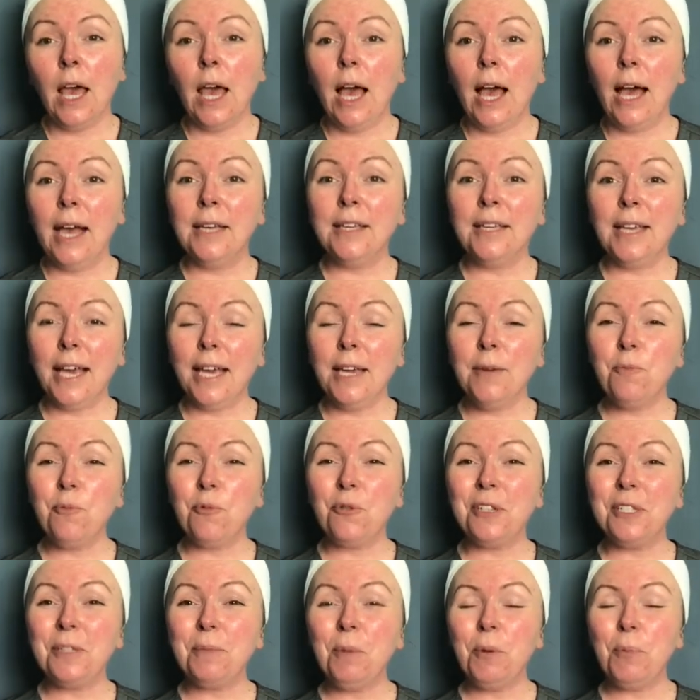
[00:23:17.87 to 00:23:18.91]
Again,
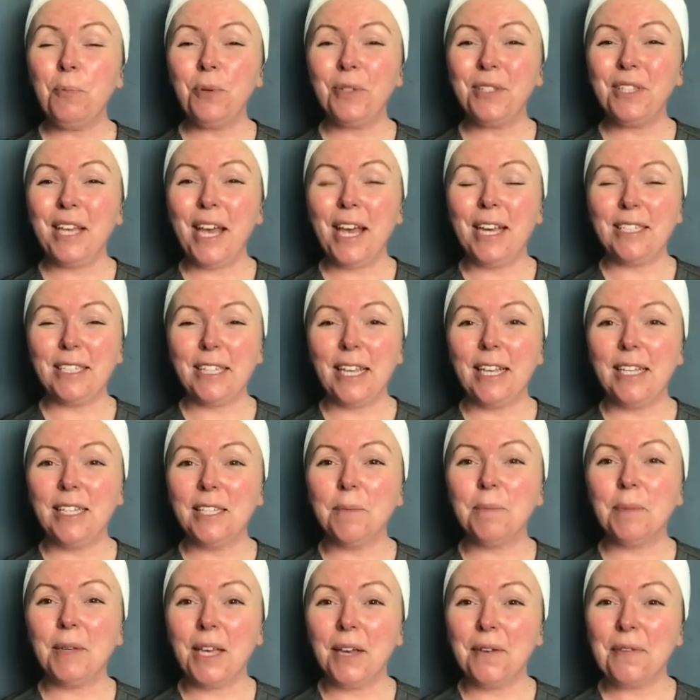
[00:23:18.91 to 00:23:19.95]
Prisma Protect
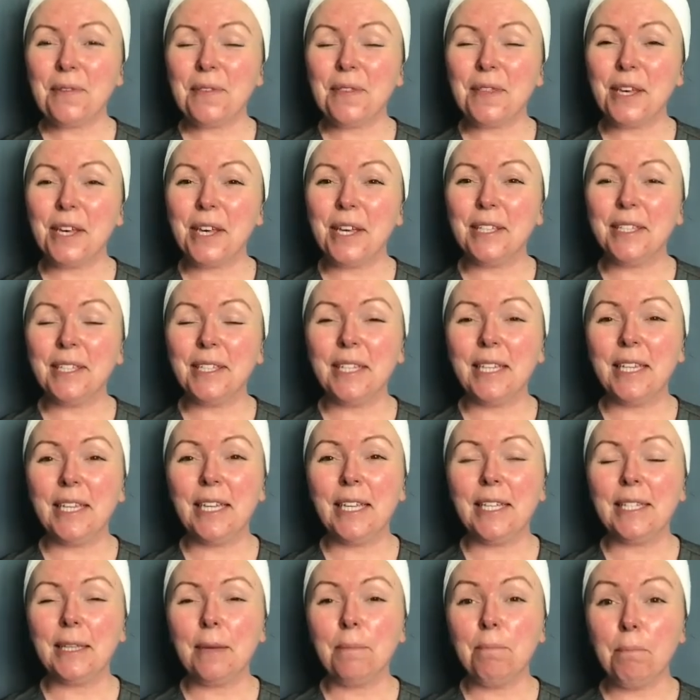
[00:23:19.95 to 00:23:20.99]
SPF 30
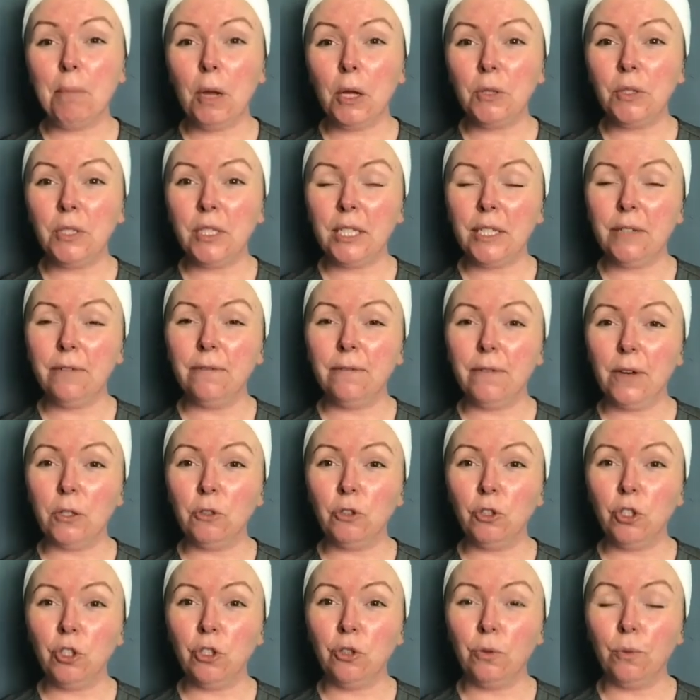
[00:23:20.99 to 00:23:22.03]
is a
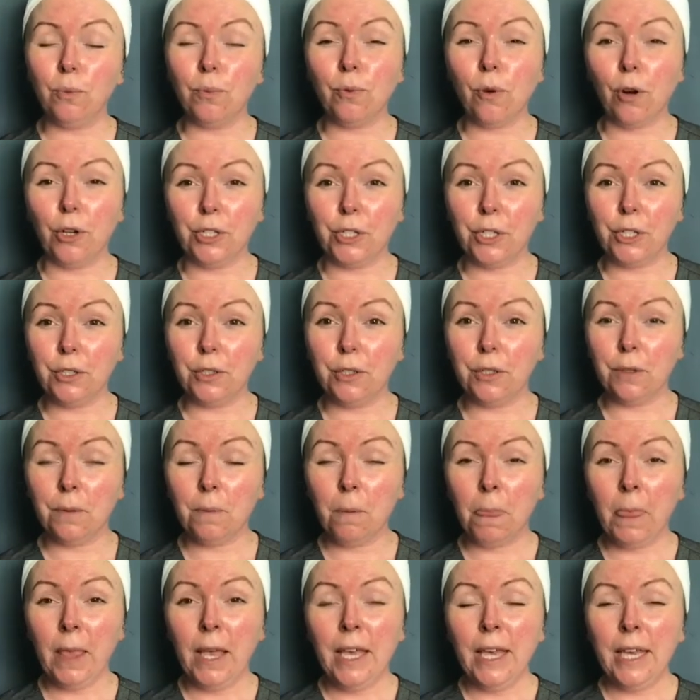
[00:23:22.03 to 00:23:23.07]
multifunctional product.
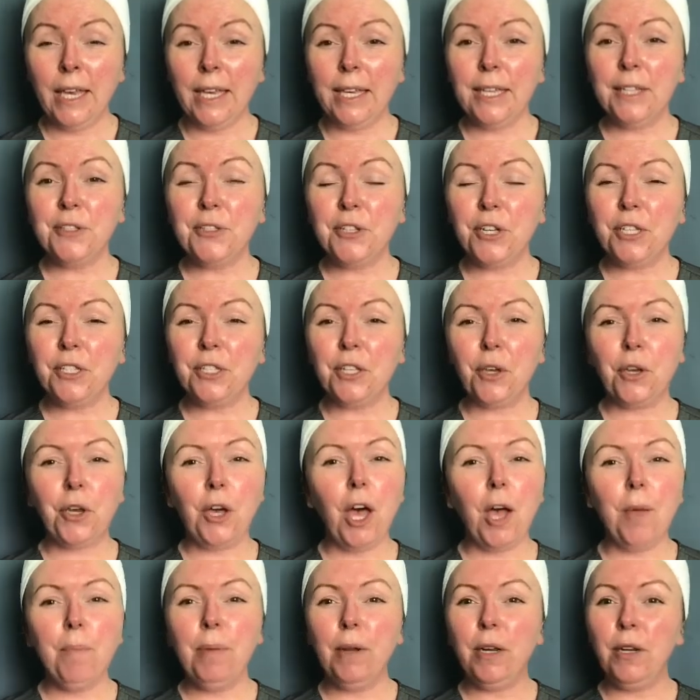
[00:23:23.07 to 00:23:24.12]
It does a
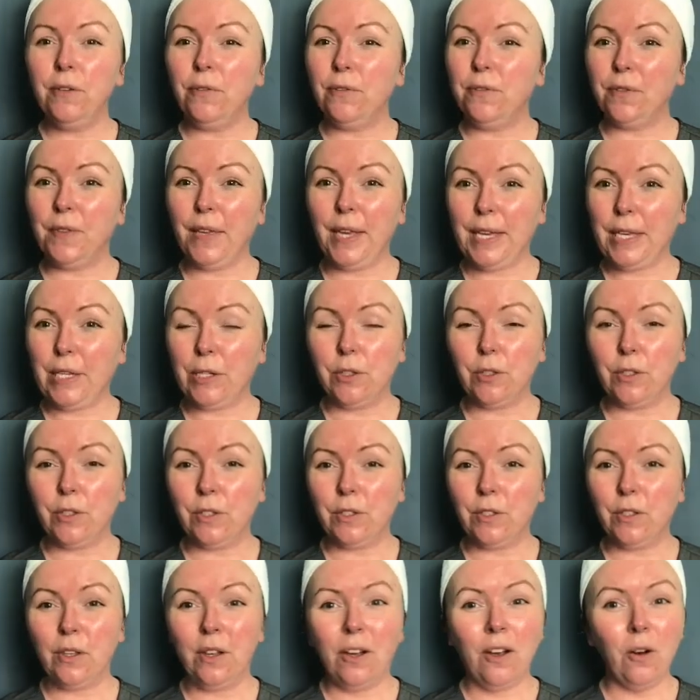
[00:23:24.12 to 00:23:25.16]
couple of
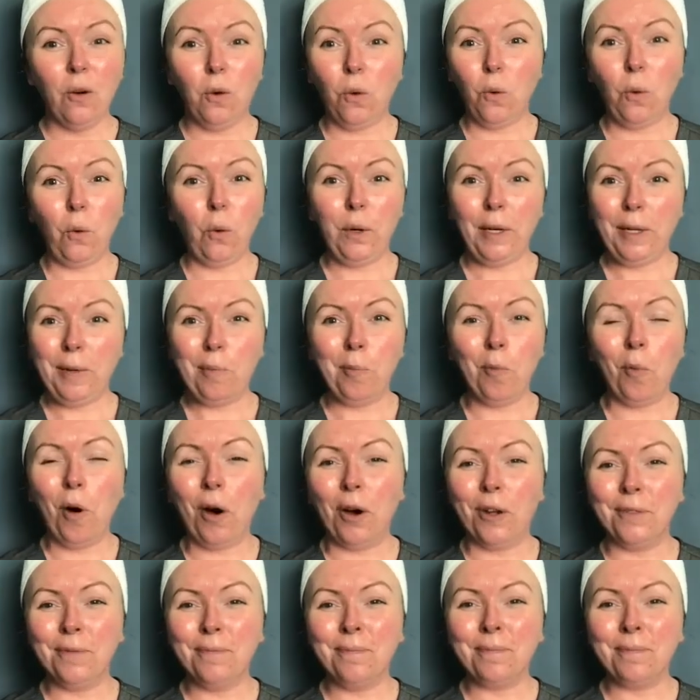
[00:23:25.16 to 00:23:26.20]
things all in one.